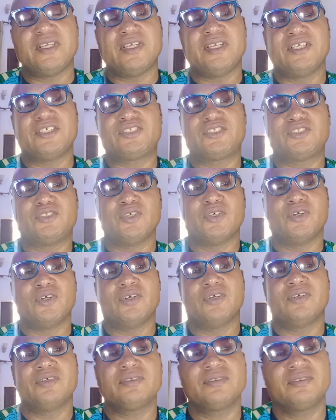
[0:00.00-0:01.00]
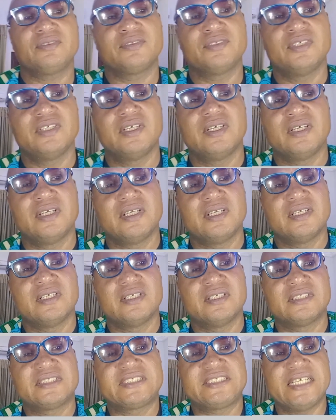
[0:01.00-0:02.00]
is to
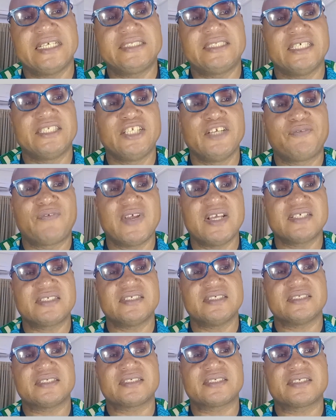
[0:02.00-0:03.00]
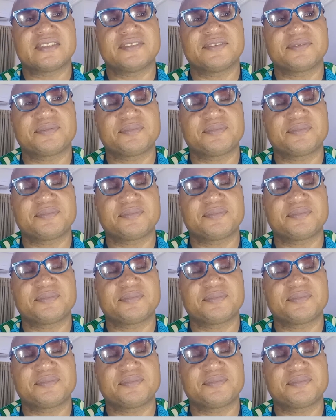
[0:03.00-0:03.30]
state the differences